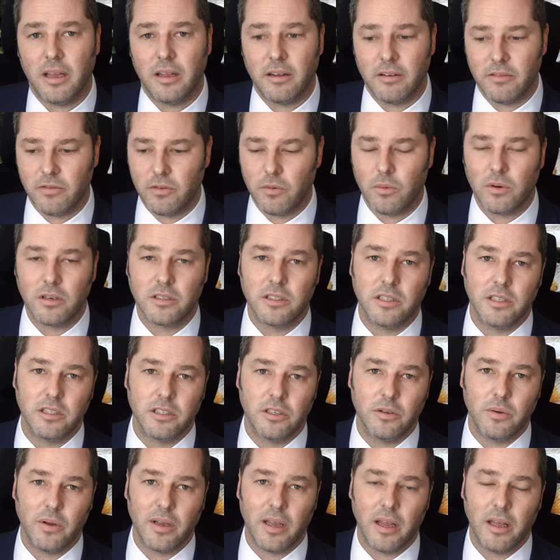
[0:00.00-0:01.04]
end for what she's
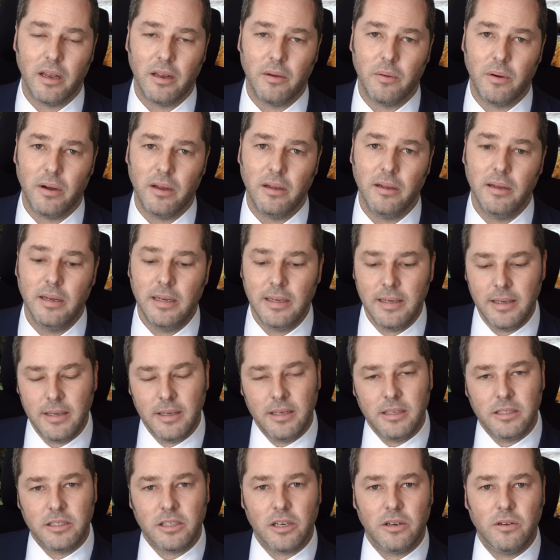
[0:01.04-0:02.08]
doing anyway.
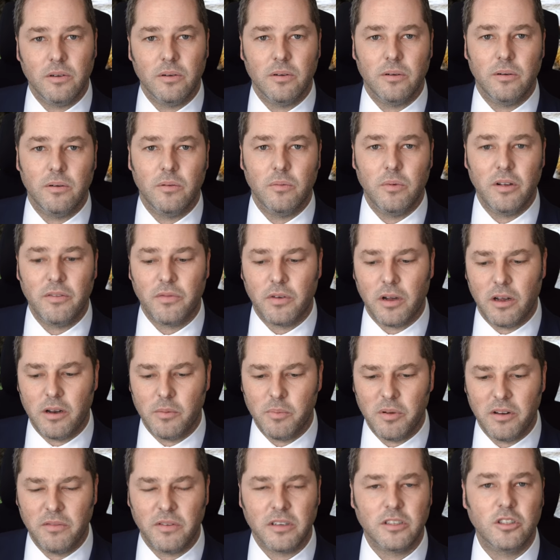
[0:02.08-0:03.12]
So we've got a
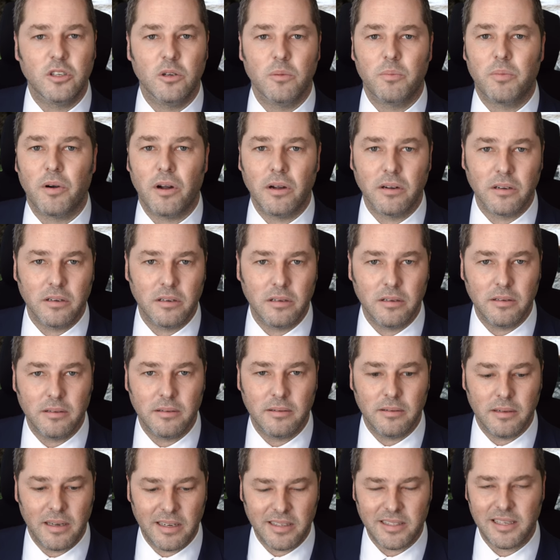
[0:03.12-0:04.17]
bit of a two-pronged
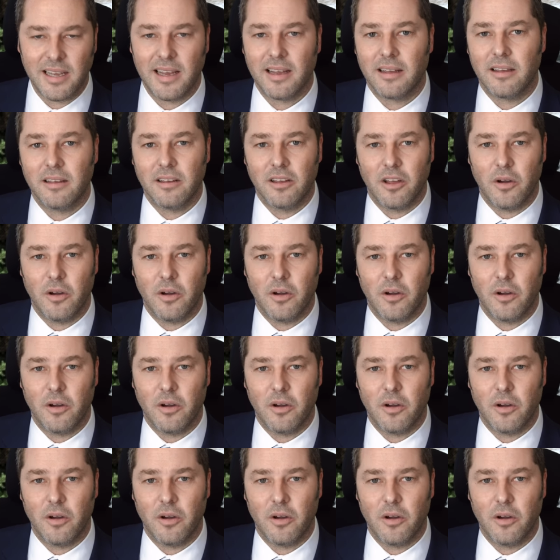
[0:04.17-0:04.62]
attack